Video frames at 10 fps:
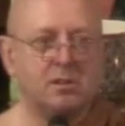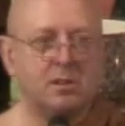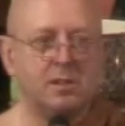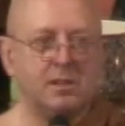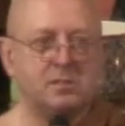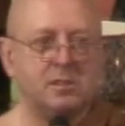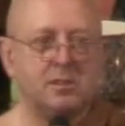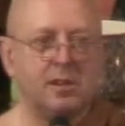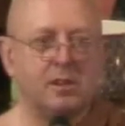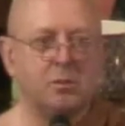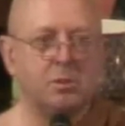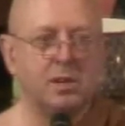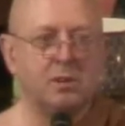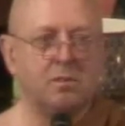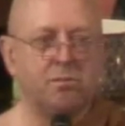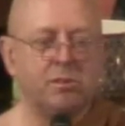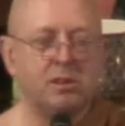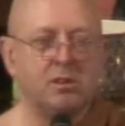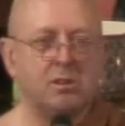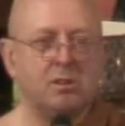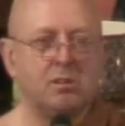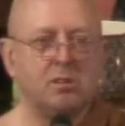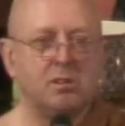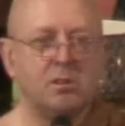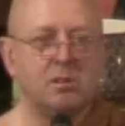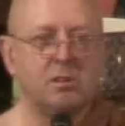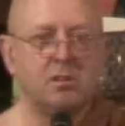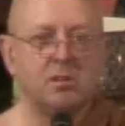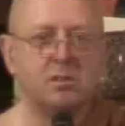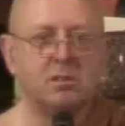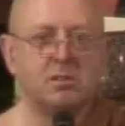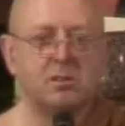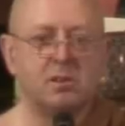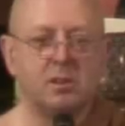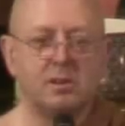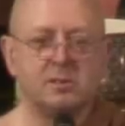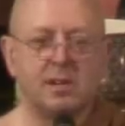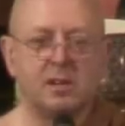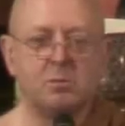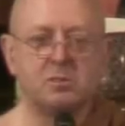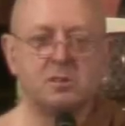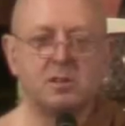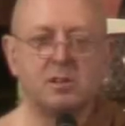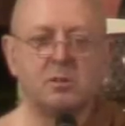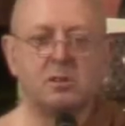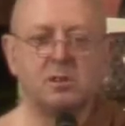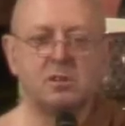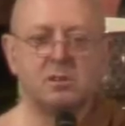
is to take away your fear, so you know exactly what's going to go on,